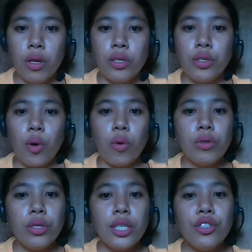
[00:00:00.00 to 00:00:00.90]
So on
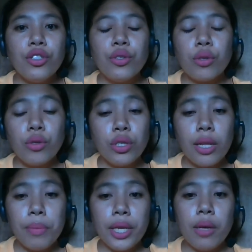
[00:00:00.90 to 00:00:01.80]
social
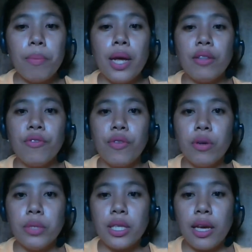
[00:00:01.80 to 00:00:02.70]
media
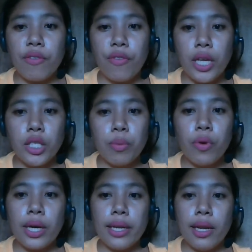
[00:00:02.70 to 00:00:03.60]
platforms like
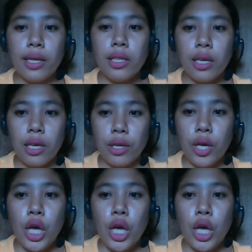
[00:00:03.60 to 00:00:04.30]
Facebook and LinkedIn,